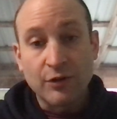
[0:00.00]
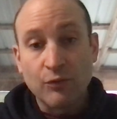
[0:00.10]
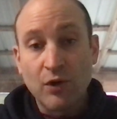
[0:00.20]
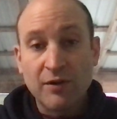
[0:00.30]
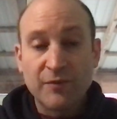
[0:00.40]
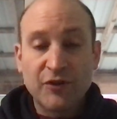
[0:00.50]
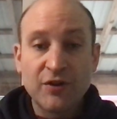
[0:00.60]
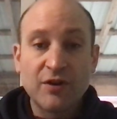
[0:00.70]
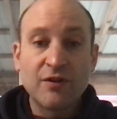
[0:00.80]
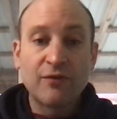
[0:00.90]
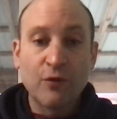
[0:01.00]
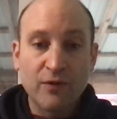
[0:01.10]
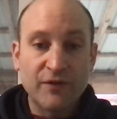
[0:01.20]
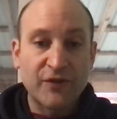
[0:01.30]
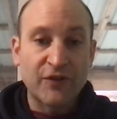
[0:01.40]
welcome to the fourth
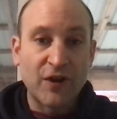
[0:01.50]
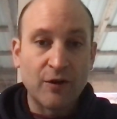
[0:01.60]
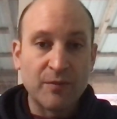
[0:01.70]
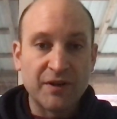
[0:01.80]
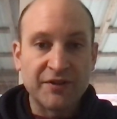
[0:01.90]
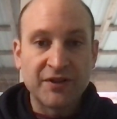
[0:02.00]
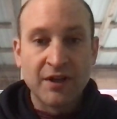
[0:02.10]
installment